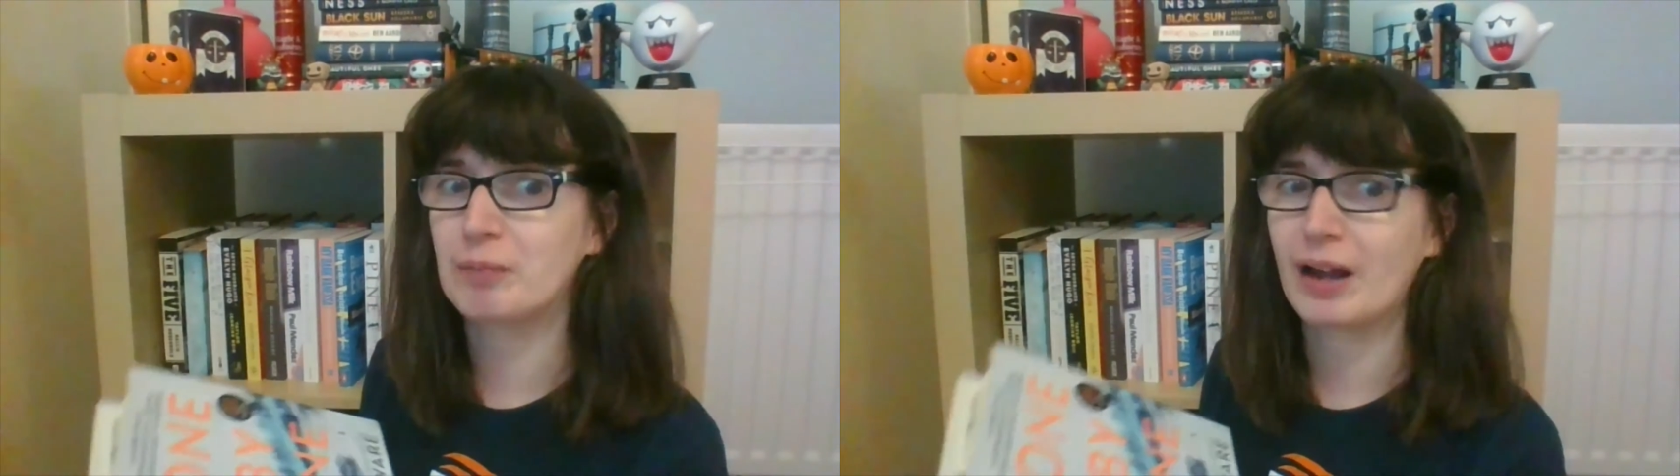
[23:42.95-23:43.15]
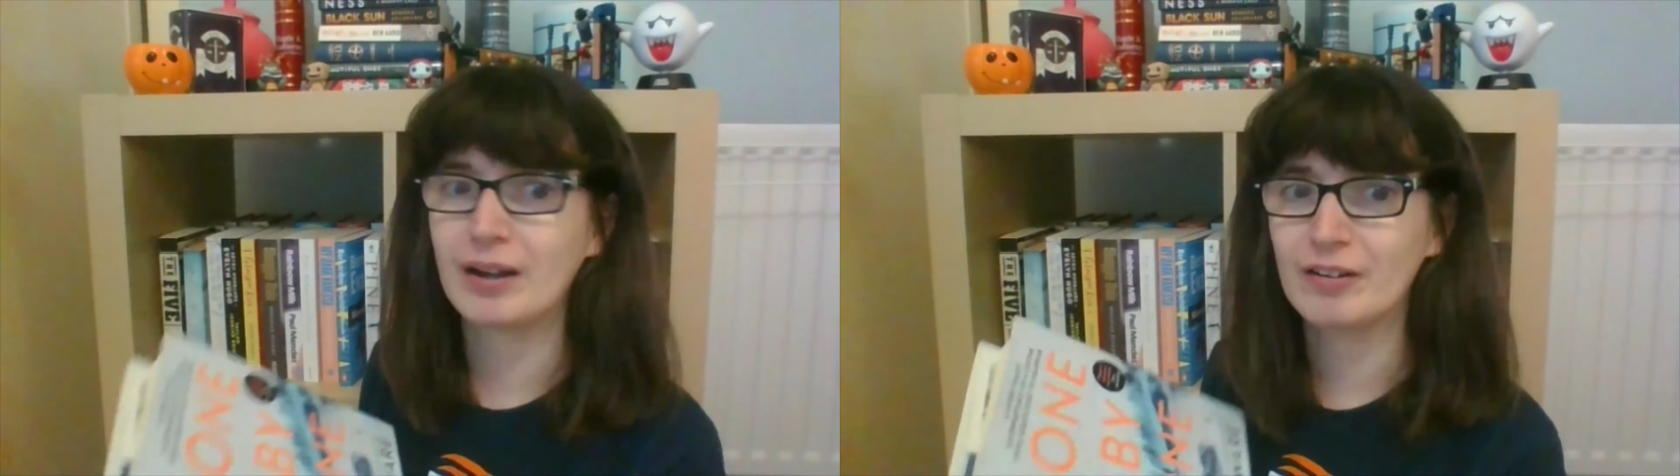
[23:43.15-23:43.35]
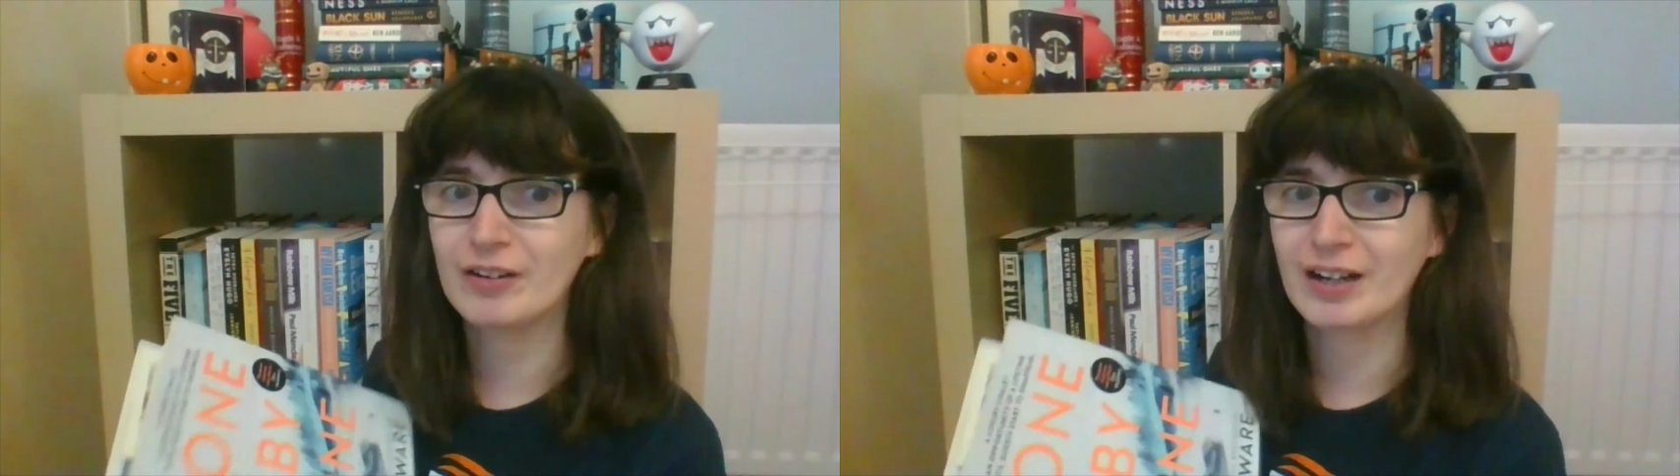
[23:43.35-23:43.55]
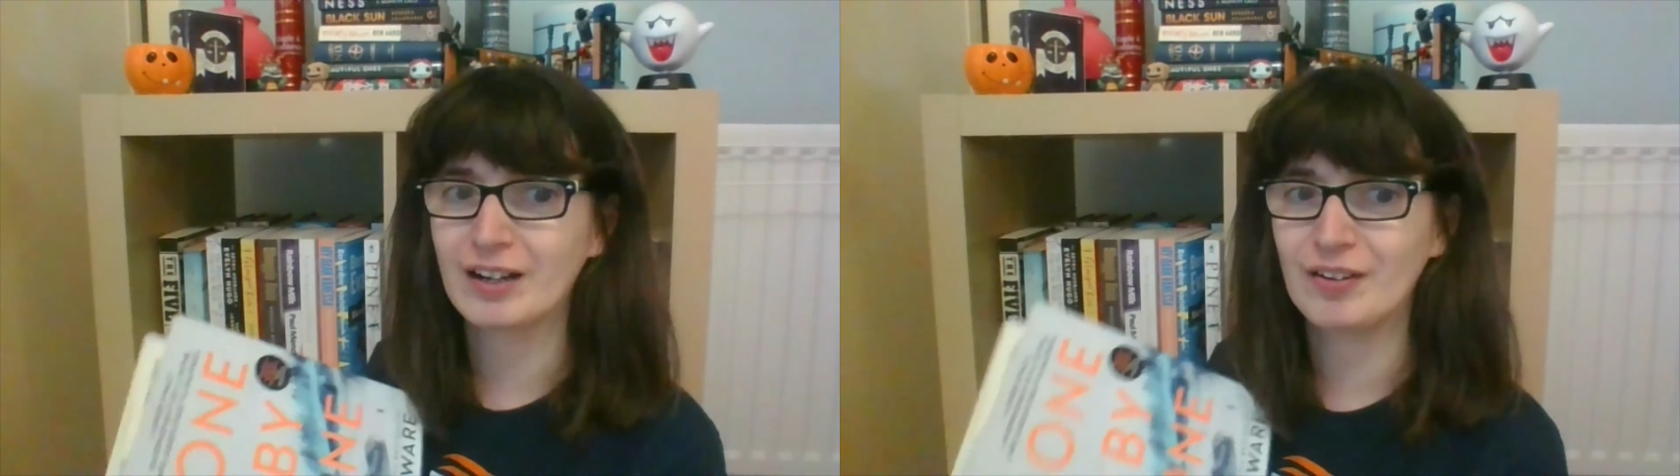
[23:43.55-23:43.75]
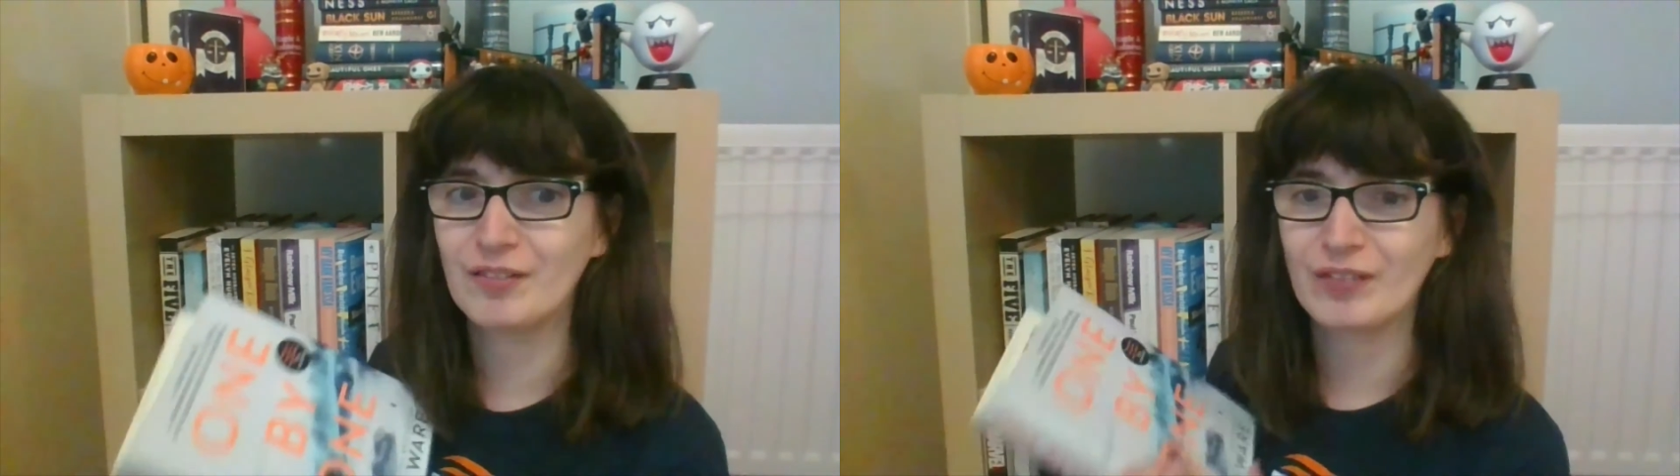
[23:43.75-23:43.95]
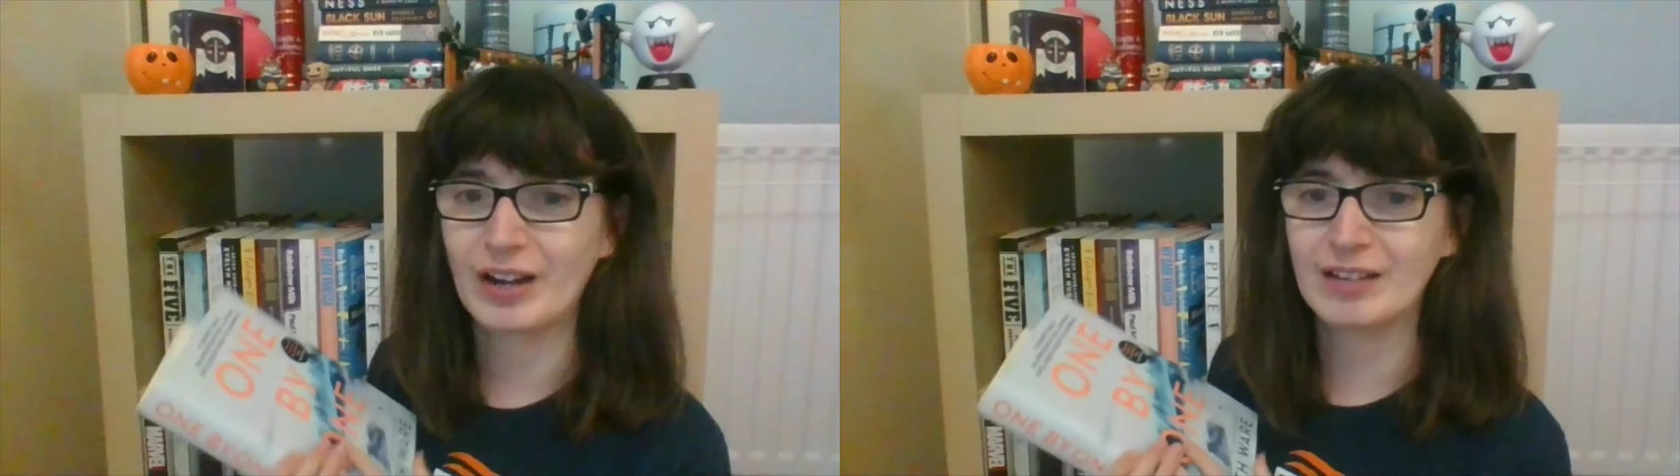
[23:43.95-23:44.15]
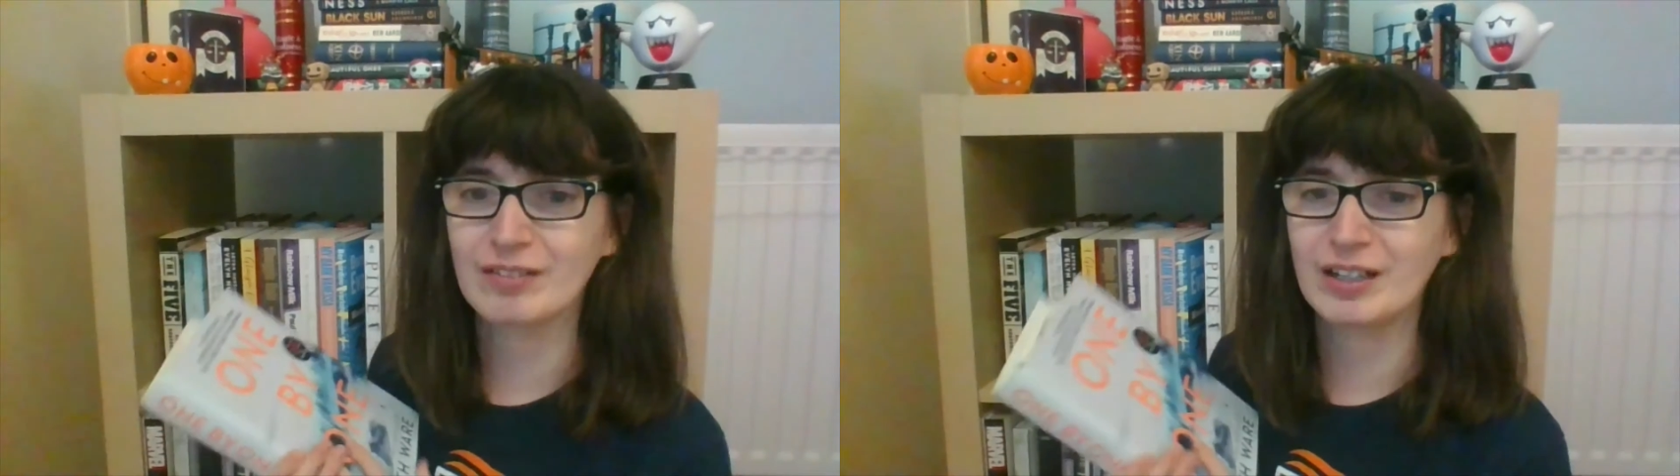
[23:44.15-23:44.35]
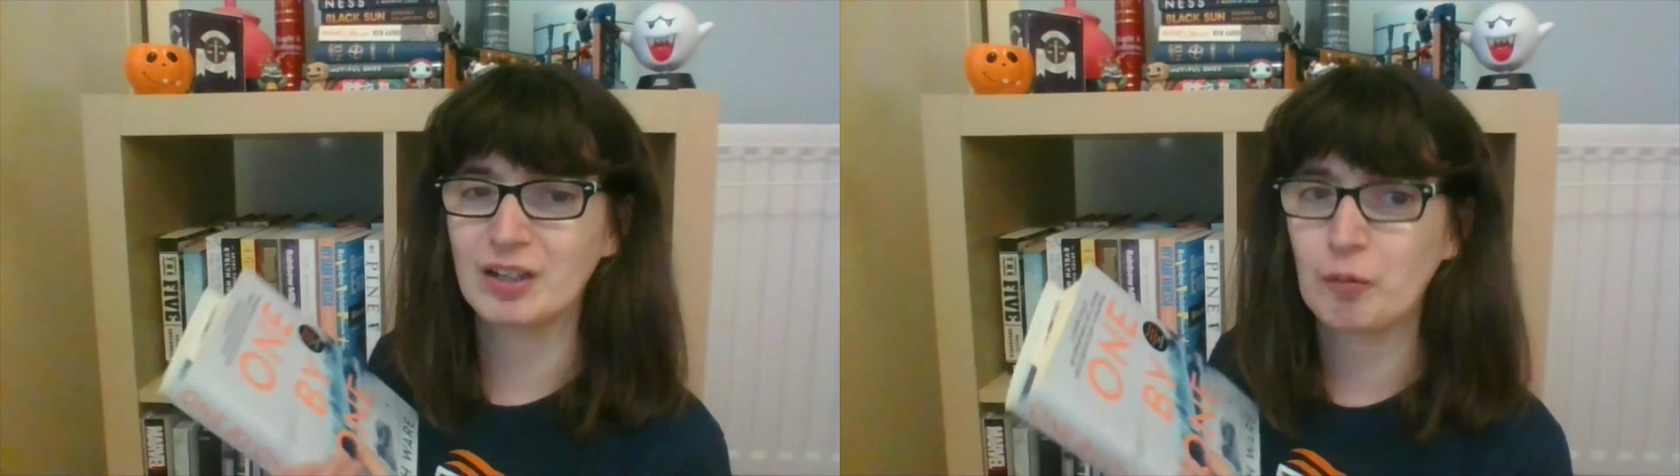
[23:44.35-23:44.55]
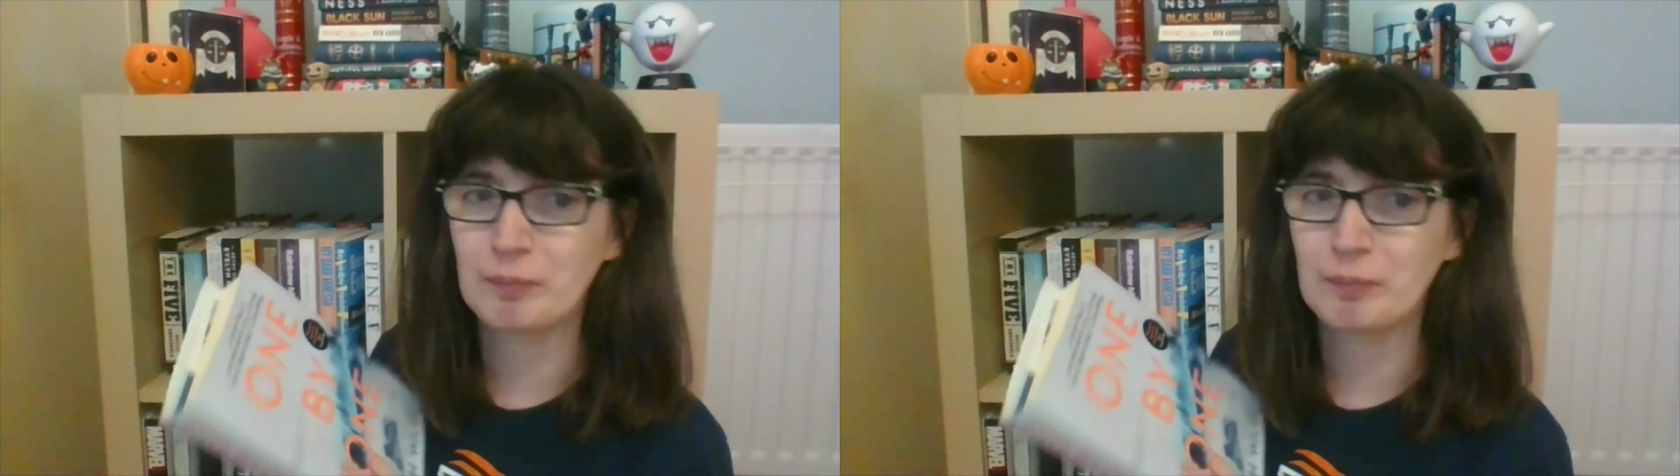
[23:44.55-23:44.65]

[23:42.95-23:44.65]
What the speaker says: buyout kind of things, like